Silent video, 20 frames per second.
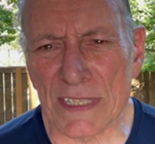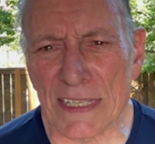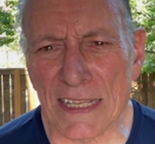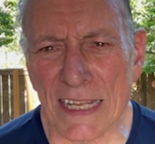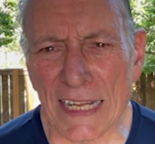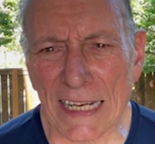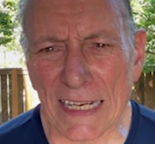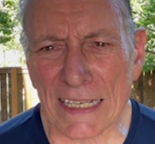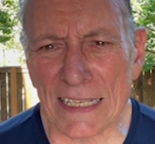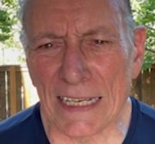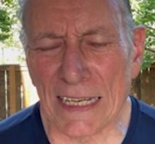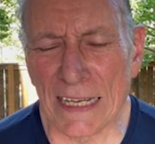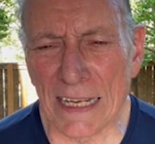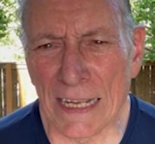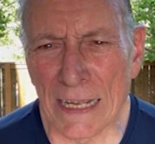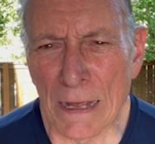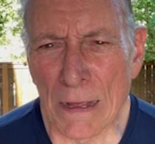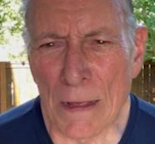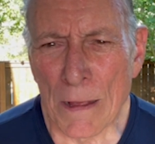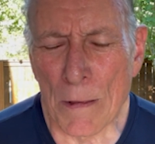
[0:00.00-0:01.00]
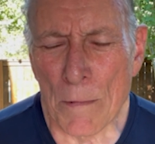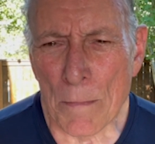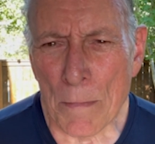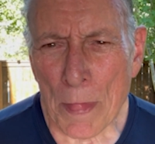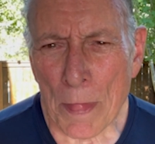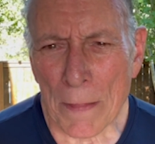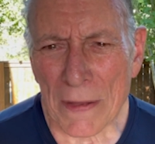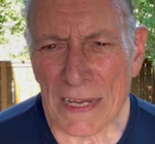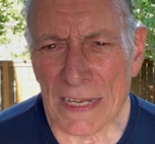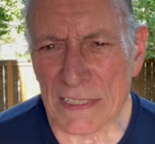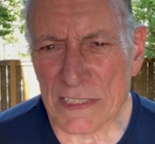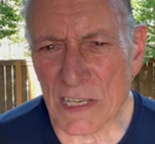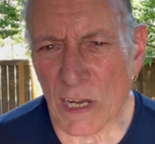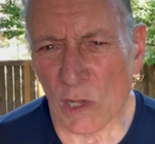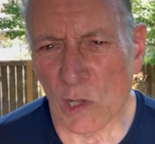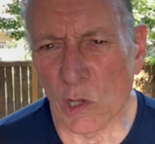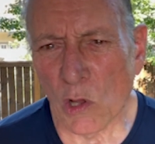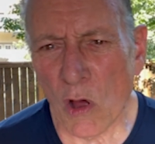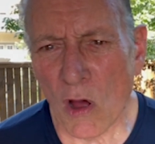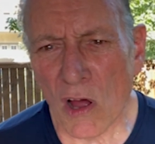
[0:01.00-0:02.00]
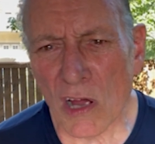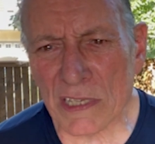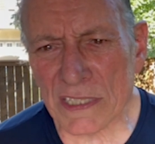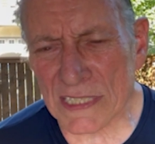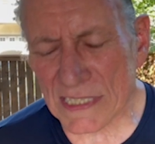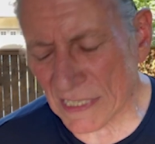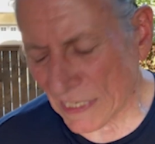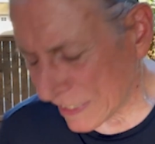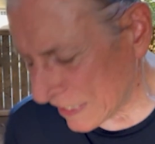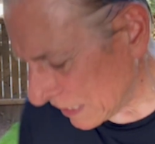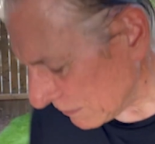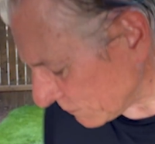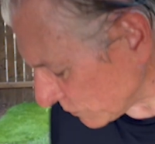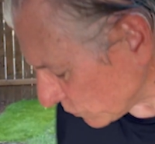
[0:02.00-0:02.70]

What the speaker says: thick. It's a long sleeve